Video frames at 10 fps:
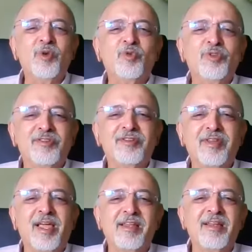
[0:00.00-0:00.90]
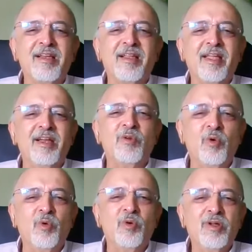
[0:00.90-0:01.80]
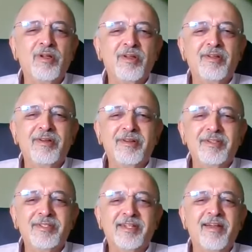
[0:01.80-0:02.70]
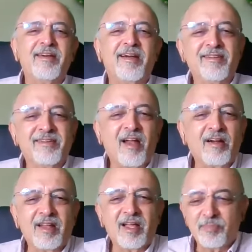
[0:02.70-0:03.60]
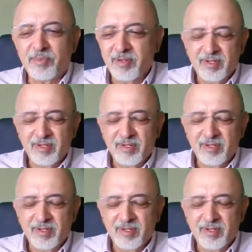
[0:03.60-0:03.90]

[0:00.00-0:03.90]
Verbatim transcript: do this like a little kid who created a startup